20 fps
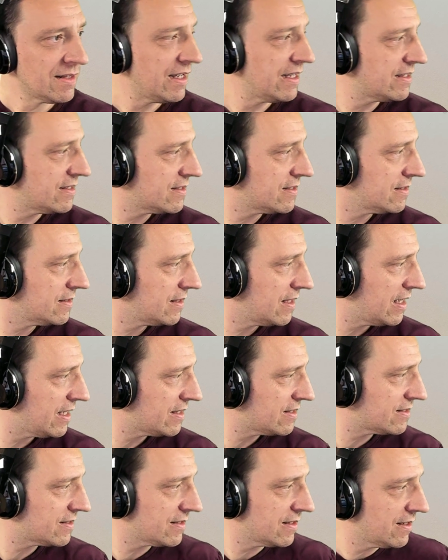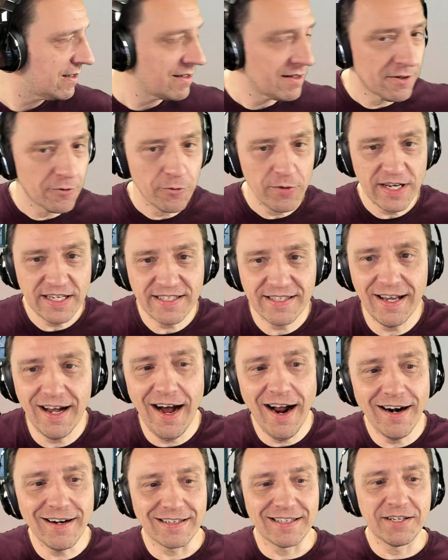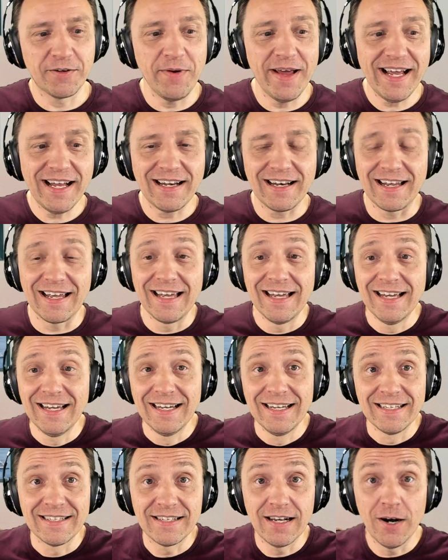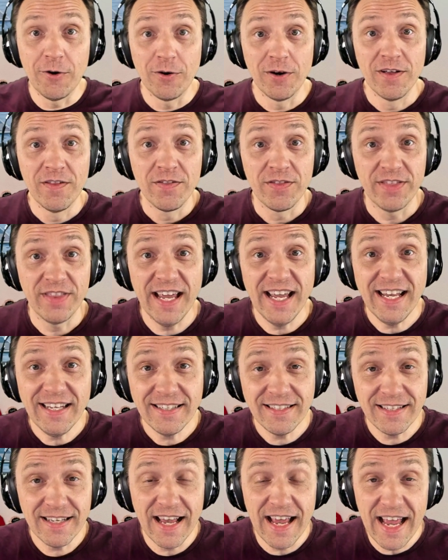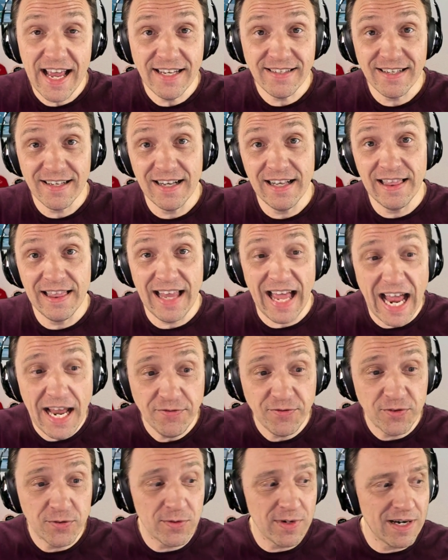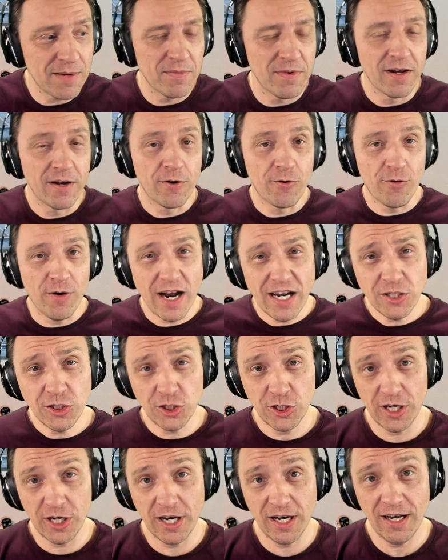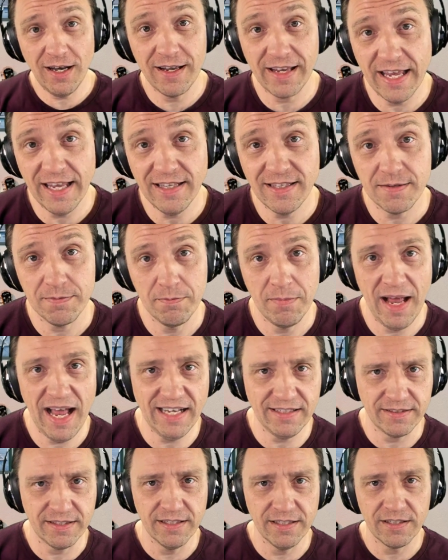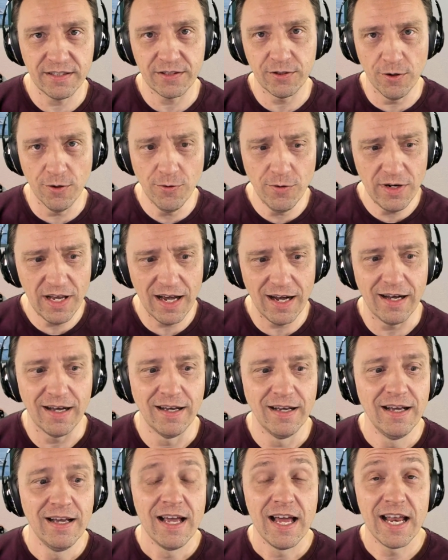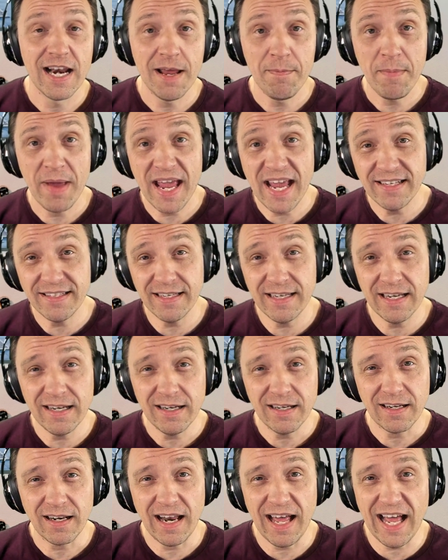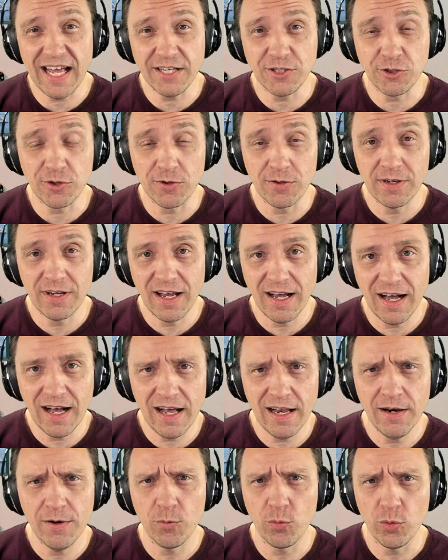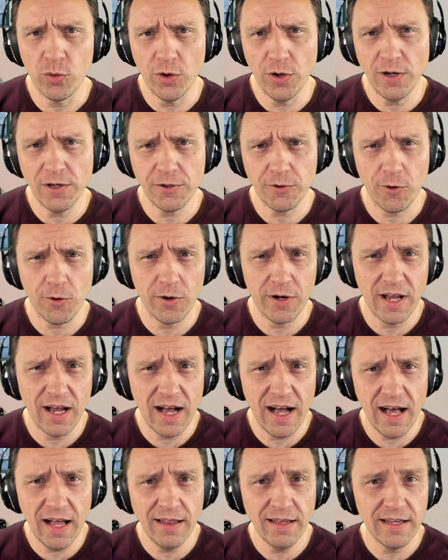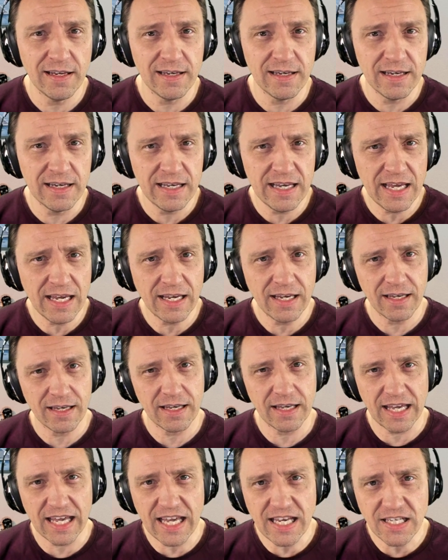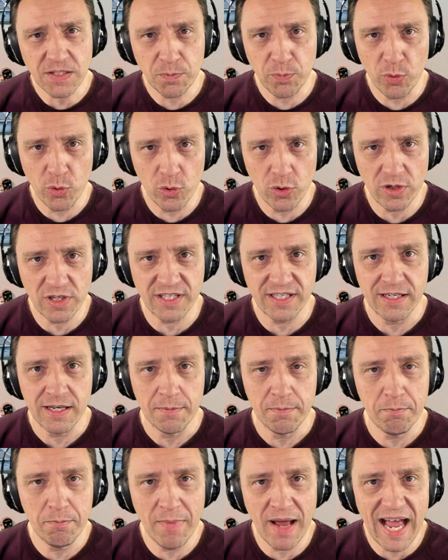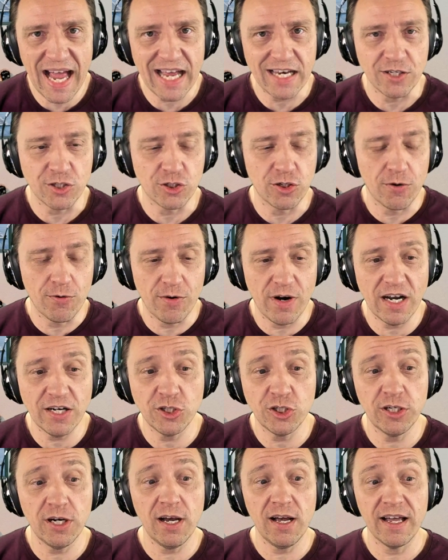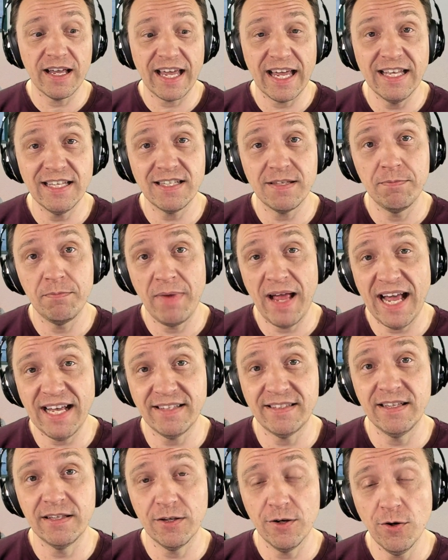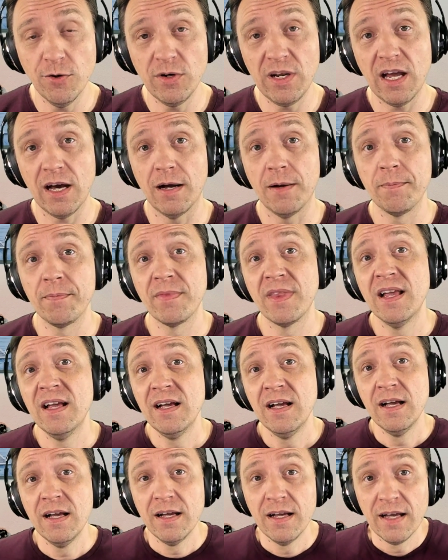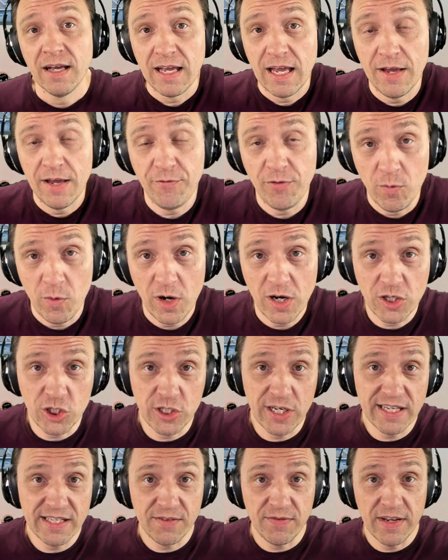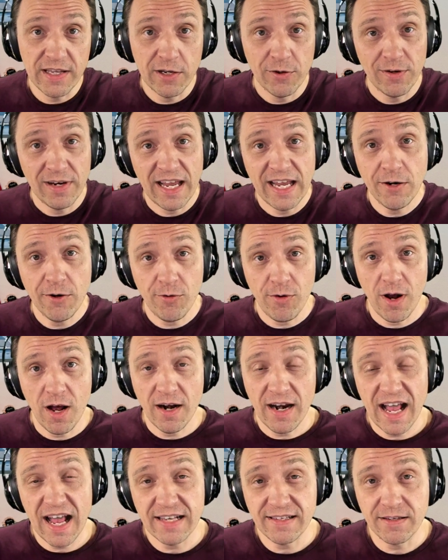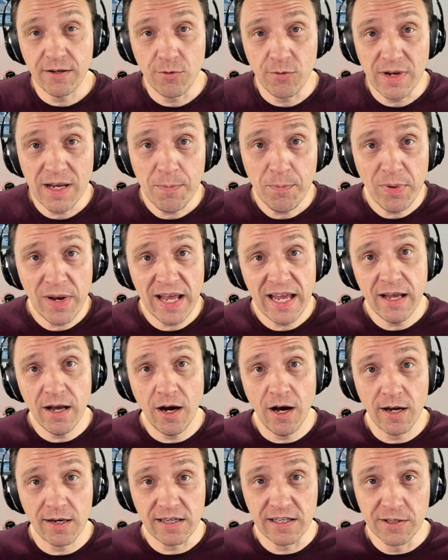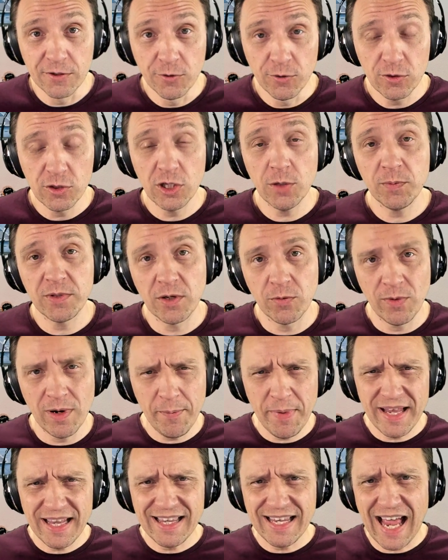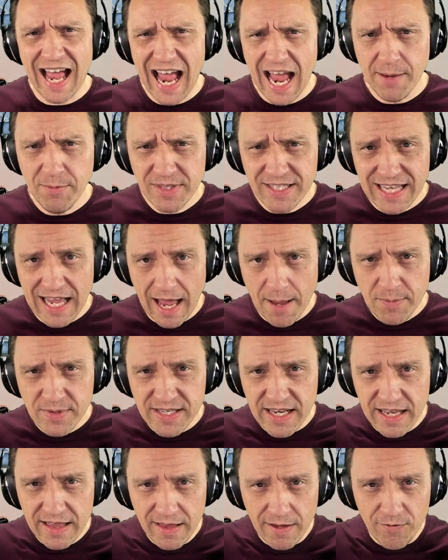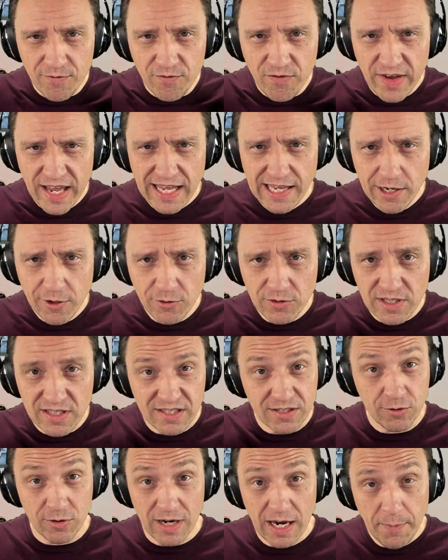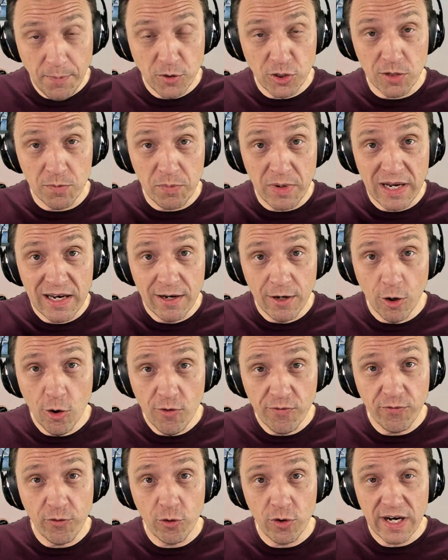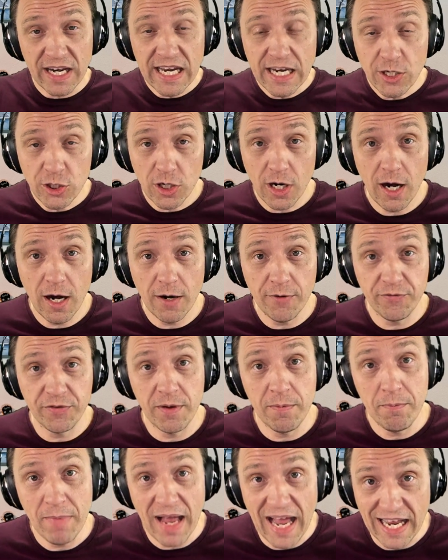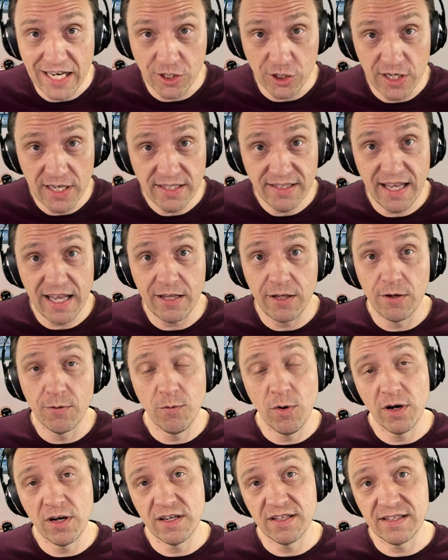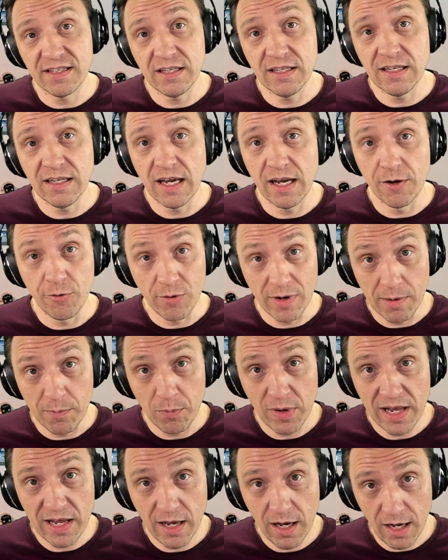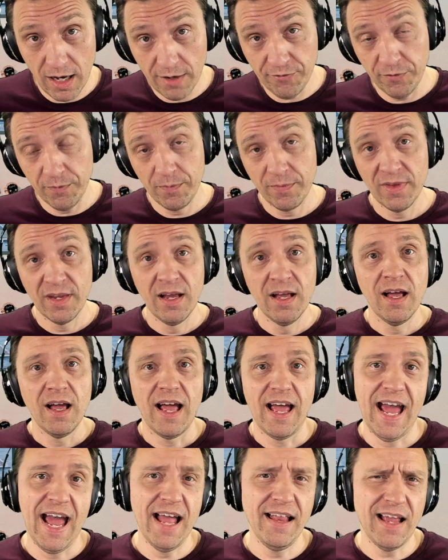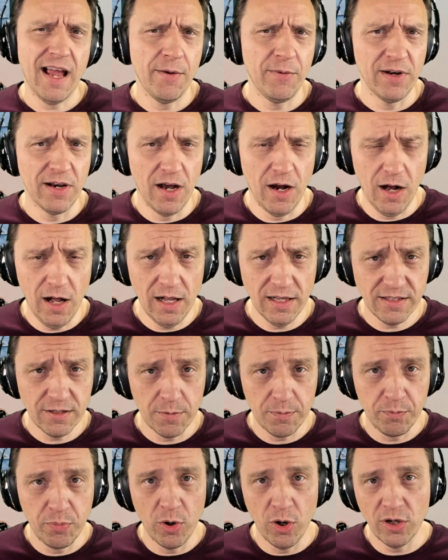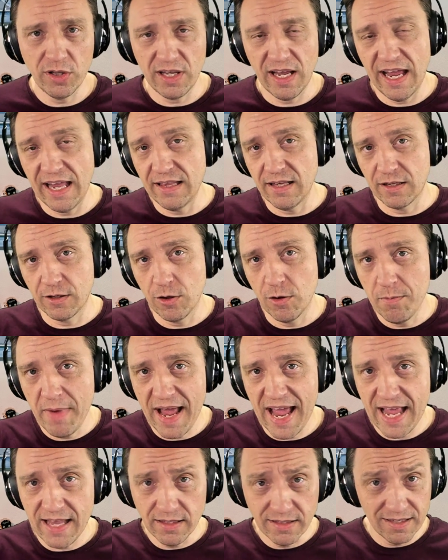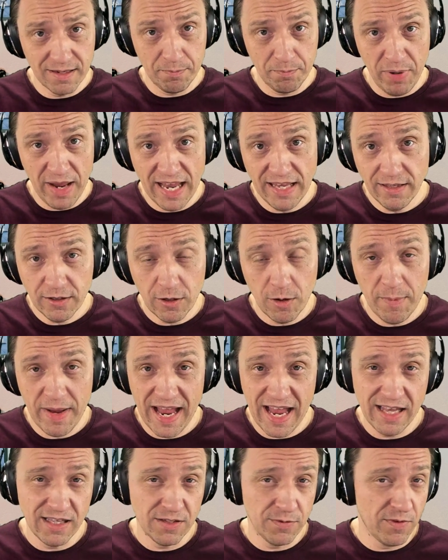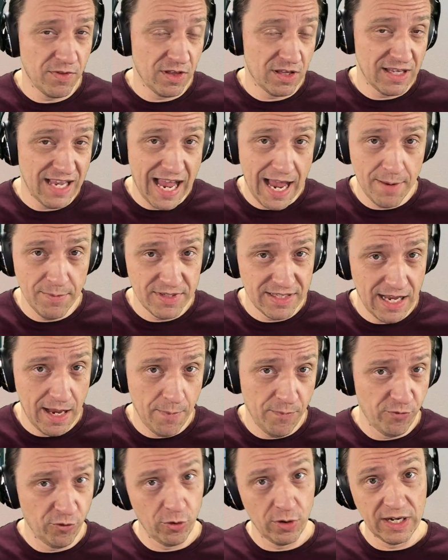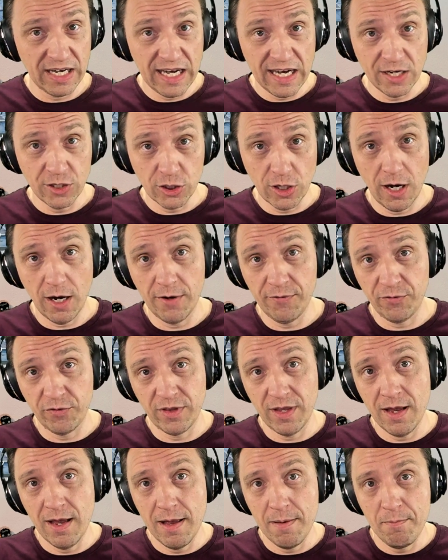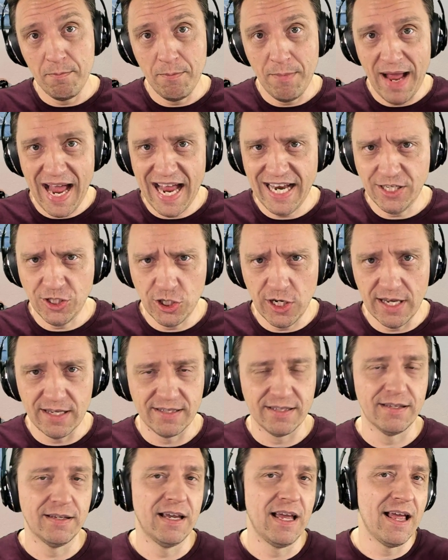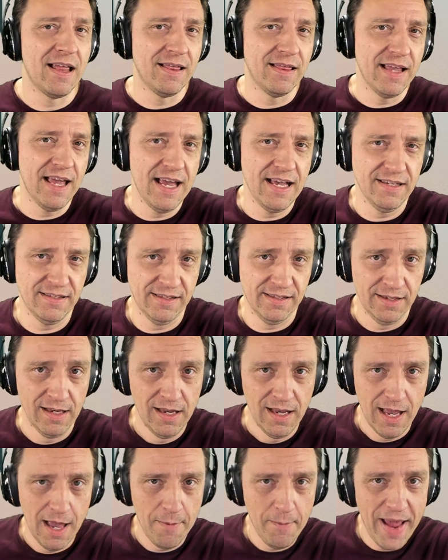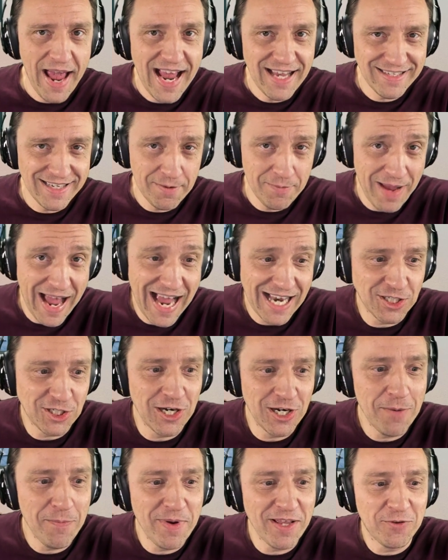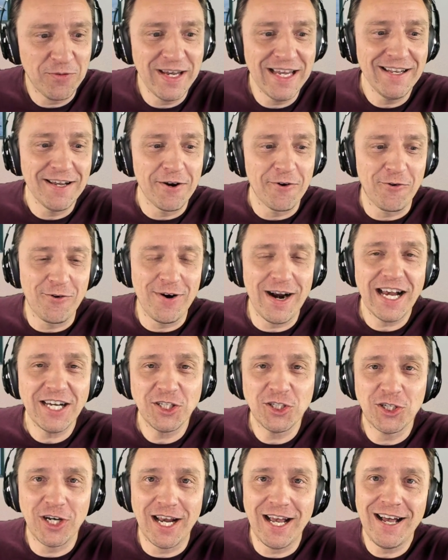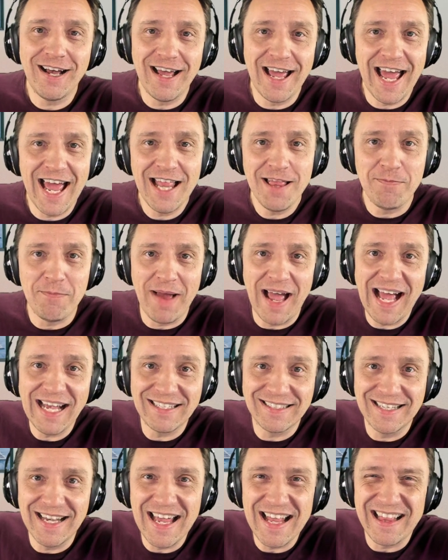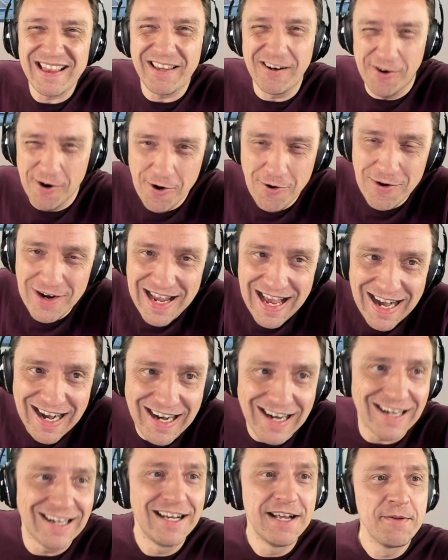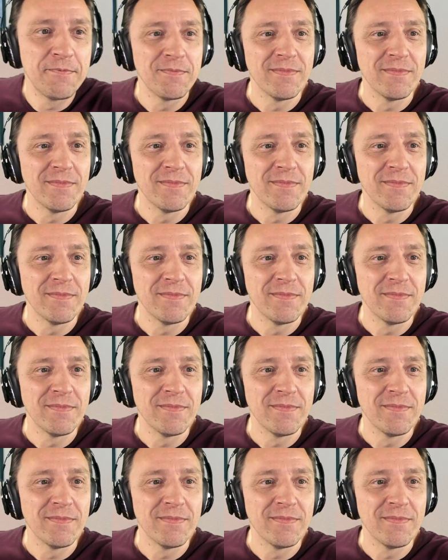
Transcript: Let's let's restart quickly. So this is a live stream. Russia against Macedonia. An amazing Clash Royale, World Royale League esports match. Russia against Macedonia. If you watch this video later on as a replay on YouTube, there will be timestamps in the video description below for each of the matches that you want to see a replay of. And I will also put in the comments, a pinned comments with a timestamp for each of the matches in this amazing match here between Russia and Macedonia.